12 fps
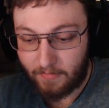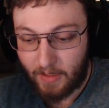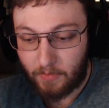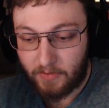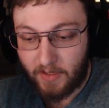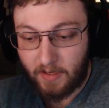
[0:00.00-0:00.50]

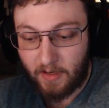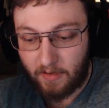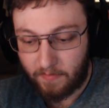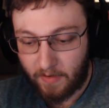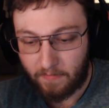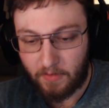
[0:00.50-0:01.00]
That one's not 9 to
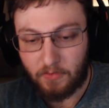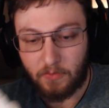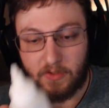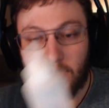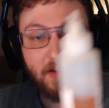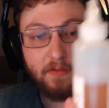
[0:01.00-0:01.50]
5. This
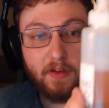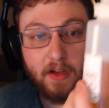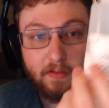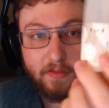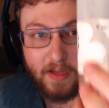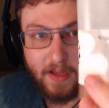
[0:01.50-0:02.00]
one's 9 to
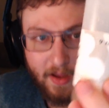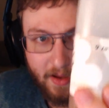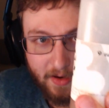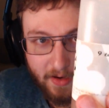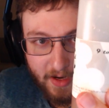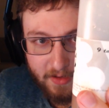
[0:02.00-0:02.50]
5.
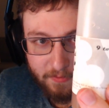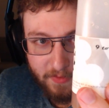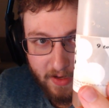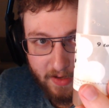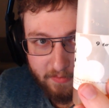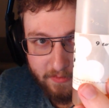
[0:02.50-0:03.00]
9 to
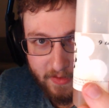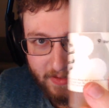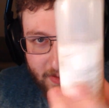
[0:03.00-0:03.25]
5.